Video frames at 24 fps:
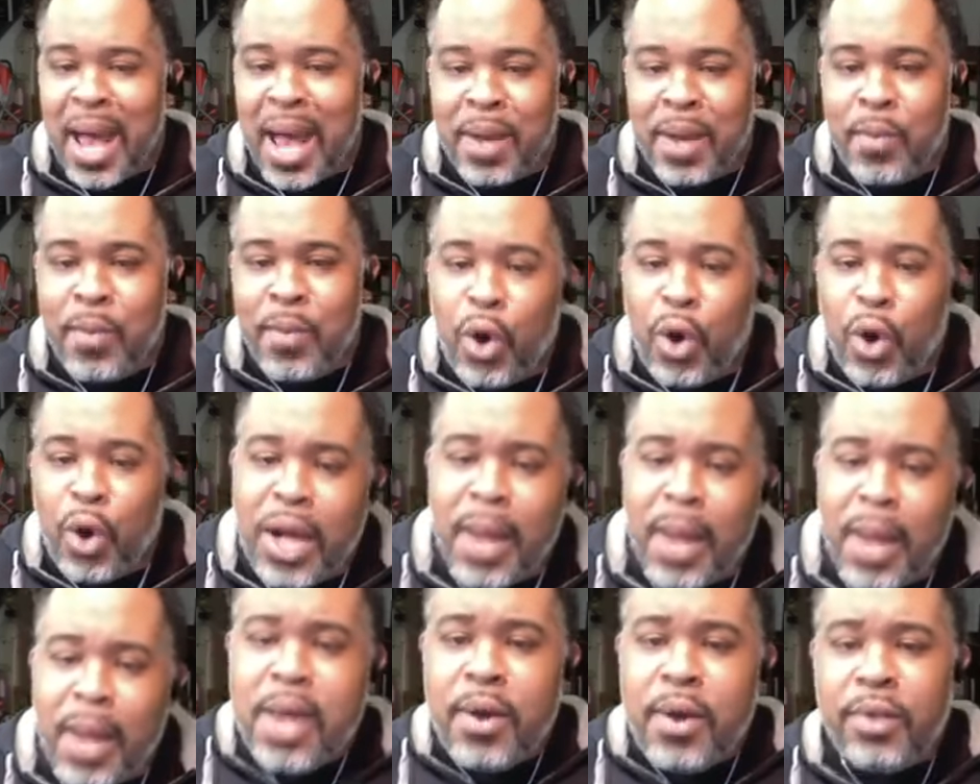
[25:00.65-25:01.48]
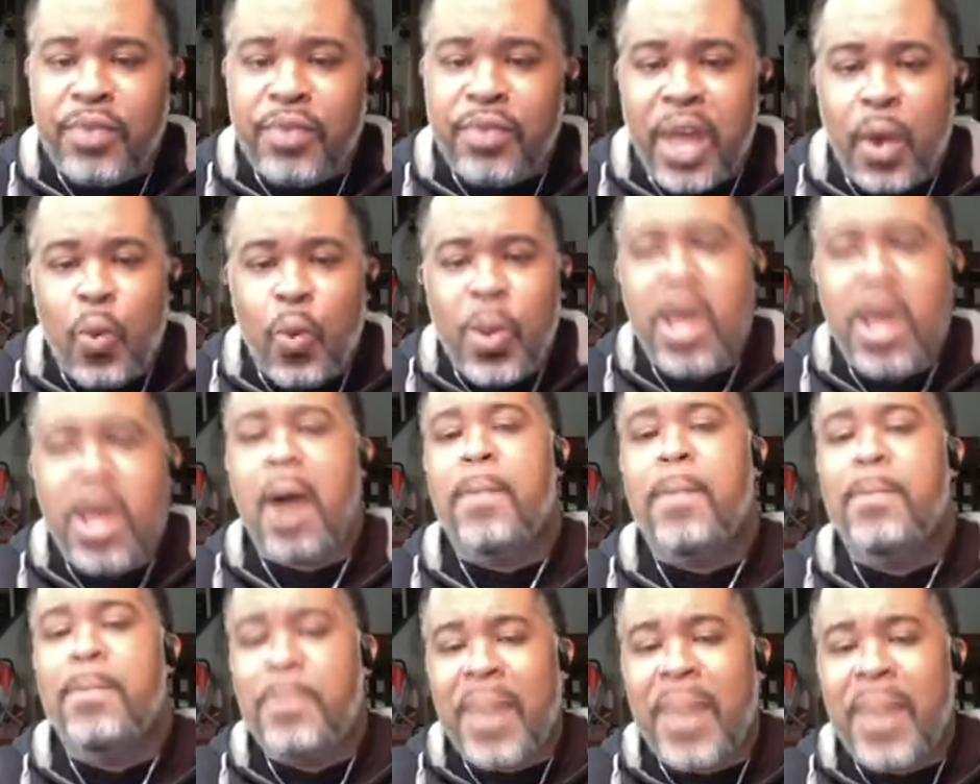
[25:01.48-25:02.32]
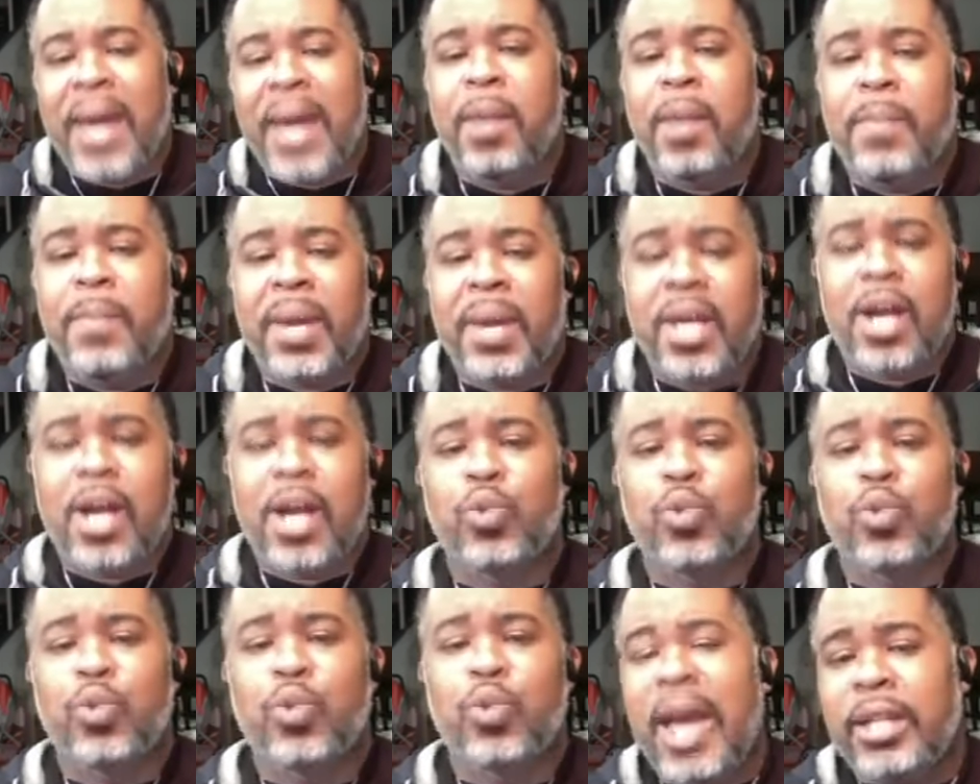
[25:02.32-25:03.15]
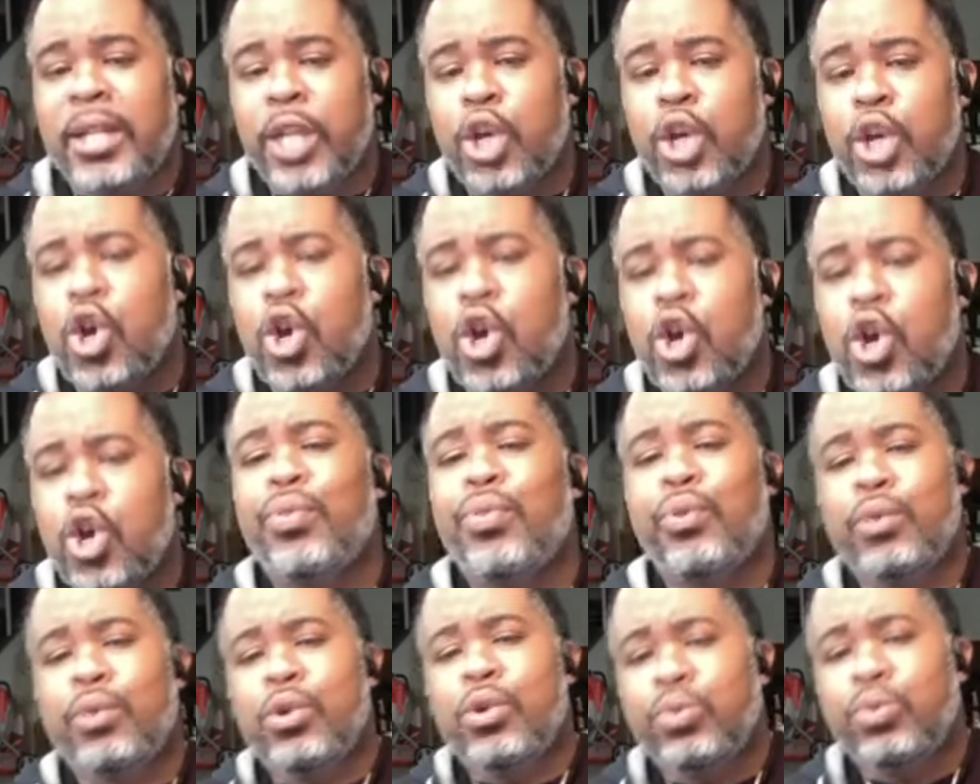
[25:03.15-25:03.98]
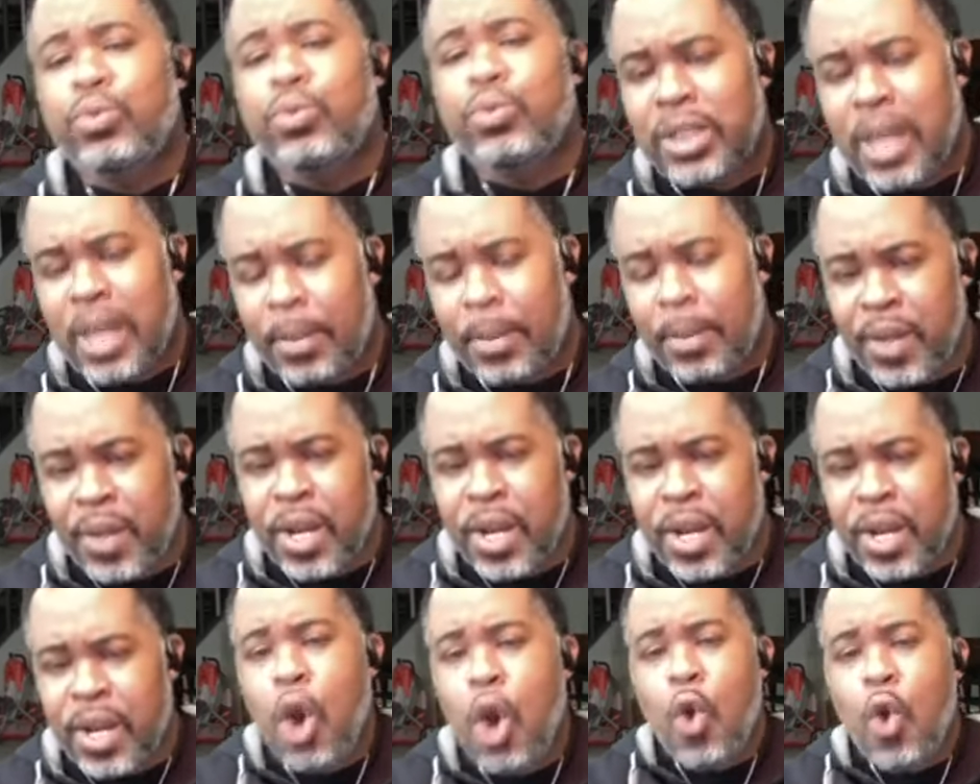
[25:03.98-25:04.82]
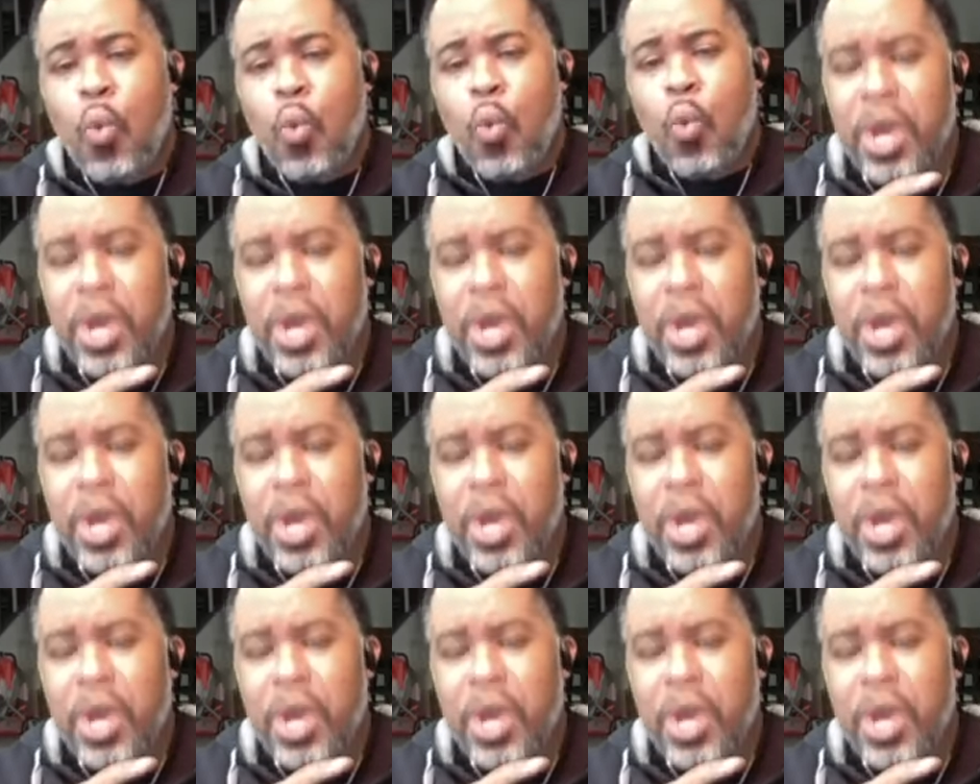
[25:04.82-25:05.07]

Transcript: Come on, uh, that we are better because we had to go through something. Uh, we are